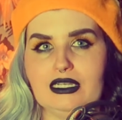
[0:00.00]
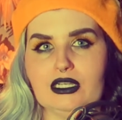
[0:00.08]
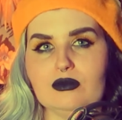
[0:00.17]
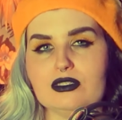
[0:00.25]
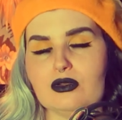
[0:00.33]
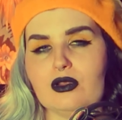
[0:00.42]

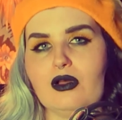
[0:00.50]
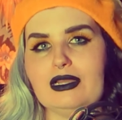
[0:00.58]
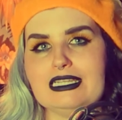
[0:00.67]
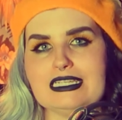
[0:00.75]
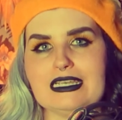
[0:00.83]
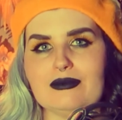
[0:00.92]
who was on
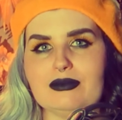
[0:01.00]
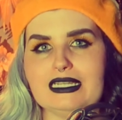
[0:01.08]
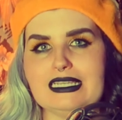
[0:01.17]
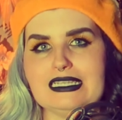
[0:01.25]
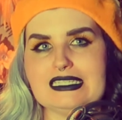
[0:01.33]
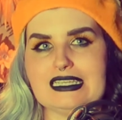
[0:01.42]
holiday in
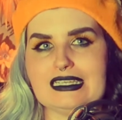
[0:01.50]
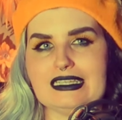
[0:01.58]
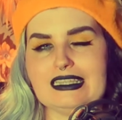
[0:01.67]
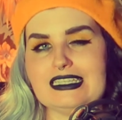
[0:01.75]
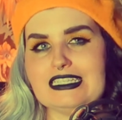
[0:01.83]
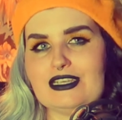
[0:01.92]
Belize,
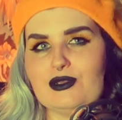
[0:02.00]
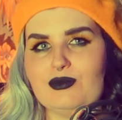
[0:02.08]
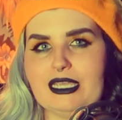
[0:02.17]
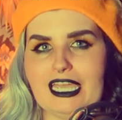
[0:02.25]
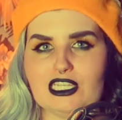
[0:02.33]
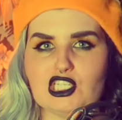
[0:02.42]
and the two began